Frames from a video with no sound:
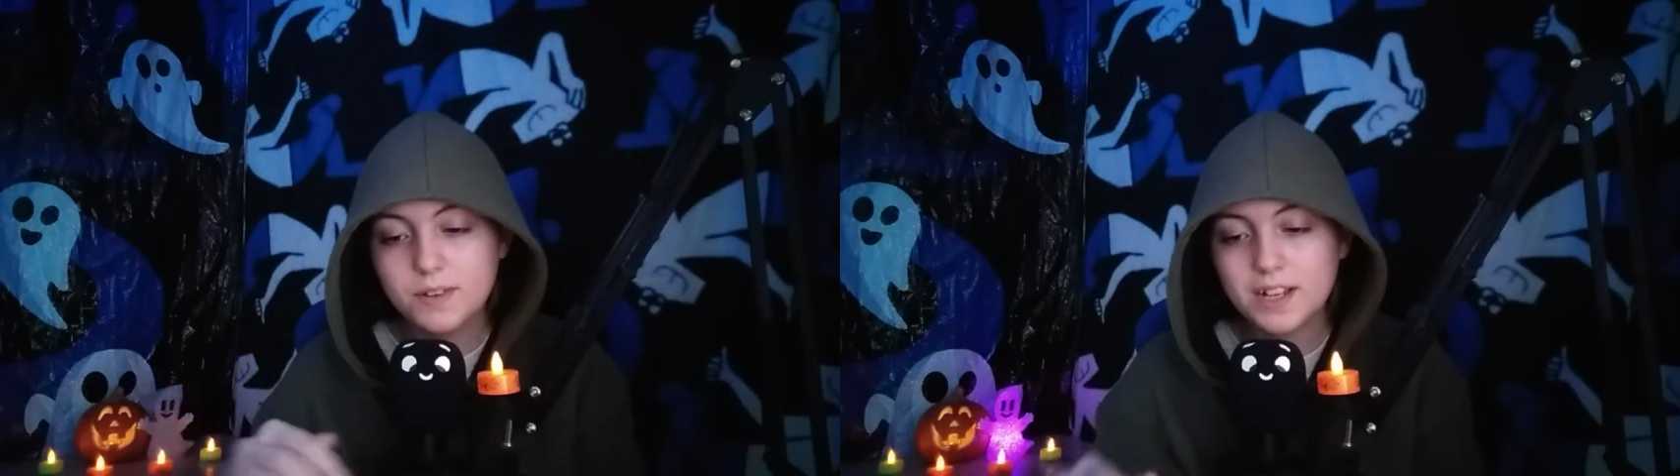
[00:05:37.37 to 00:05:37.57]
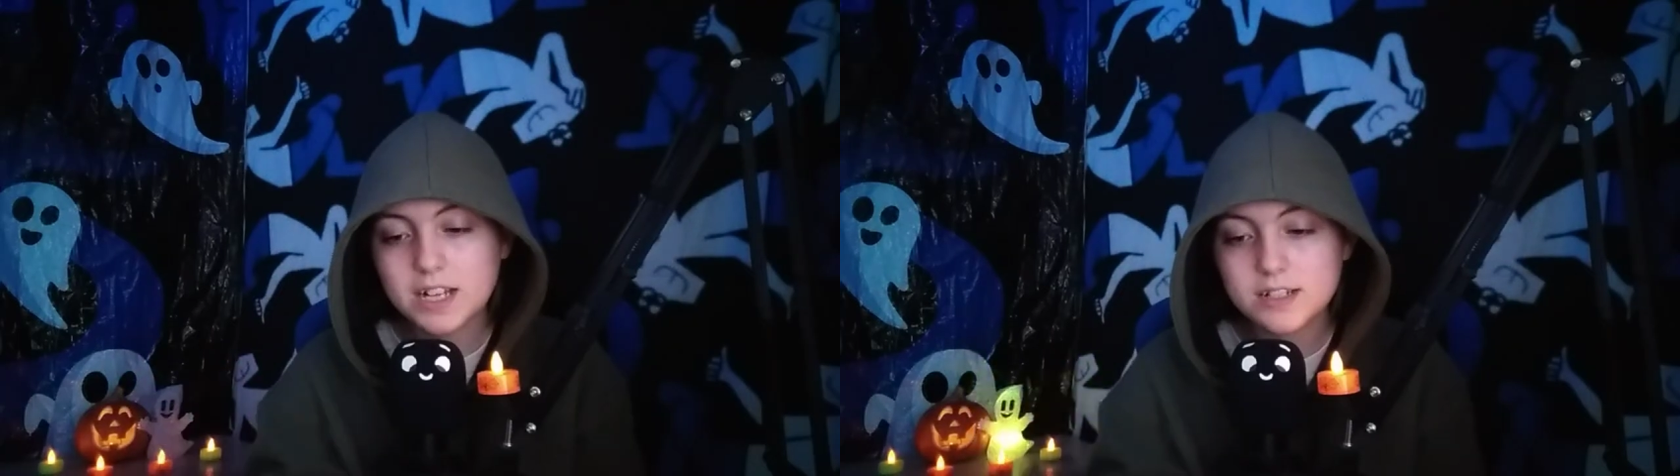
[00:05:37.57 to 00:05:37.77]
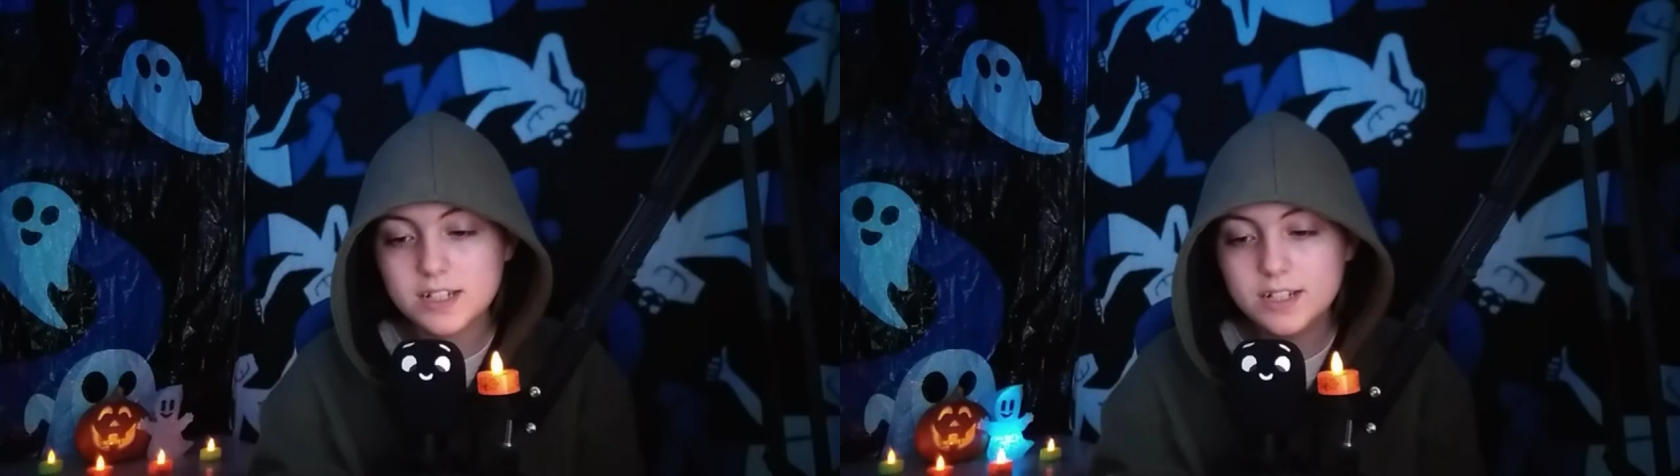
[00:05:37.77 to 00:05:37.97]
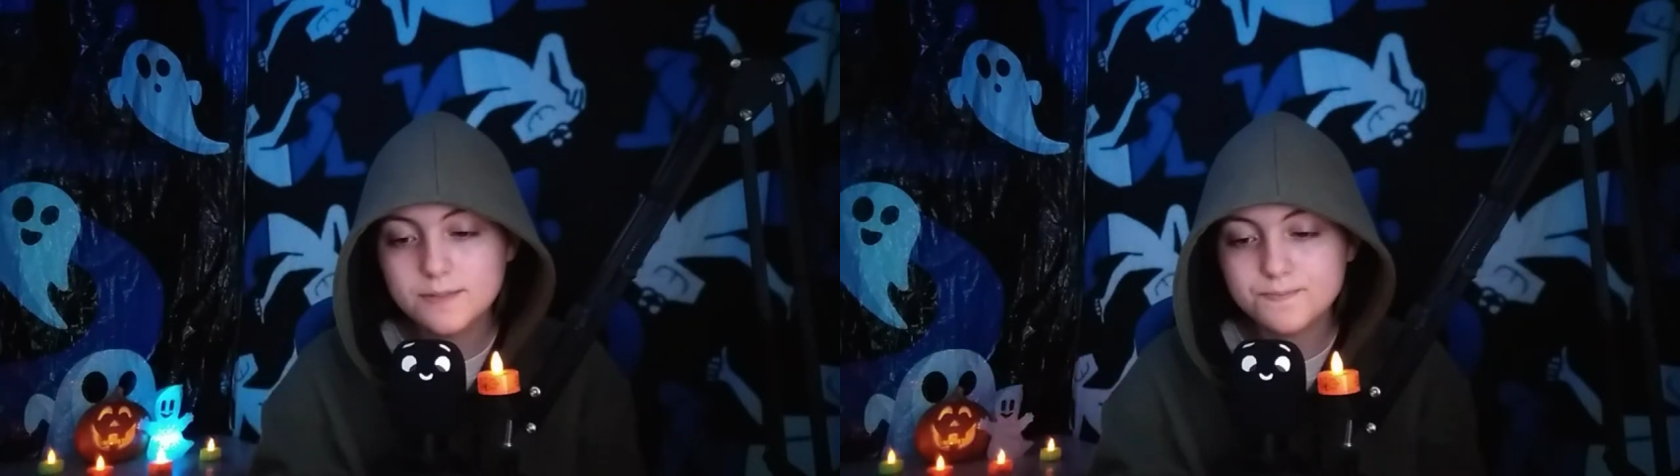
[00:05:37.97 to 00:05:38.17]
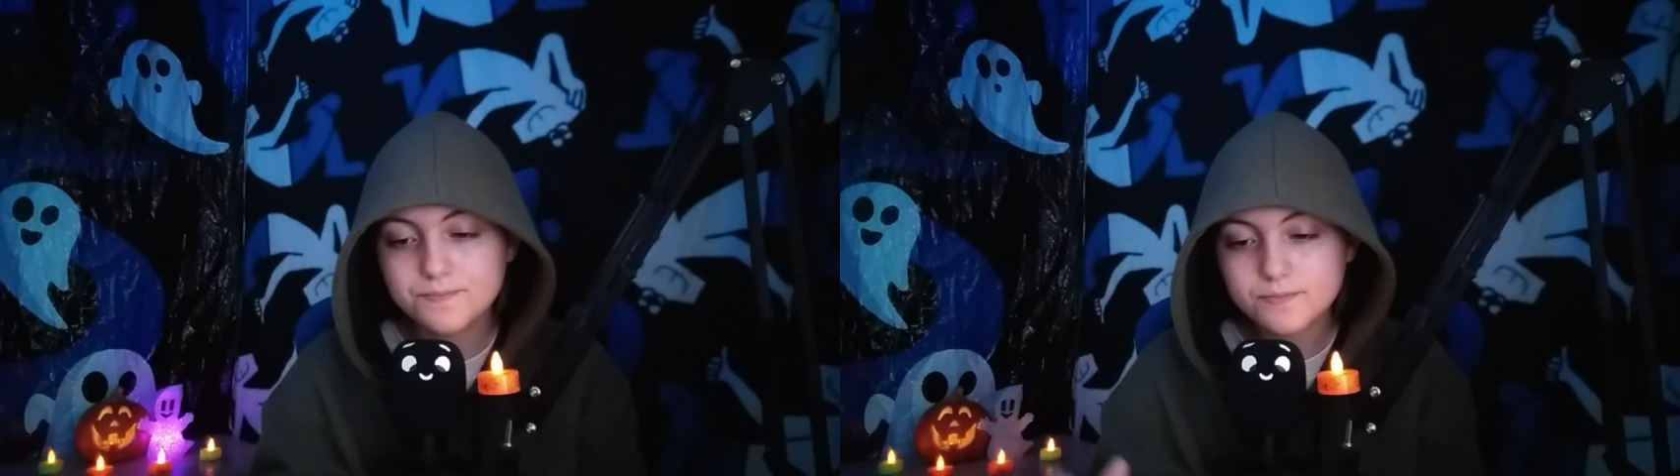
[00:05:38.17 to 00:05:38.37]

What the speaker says: think that's it.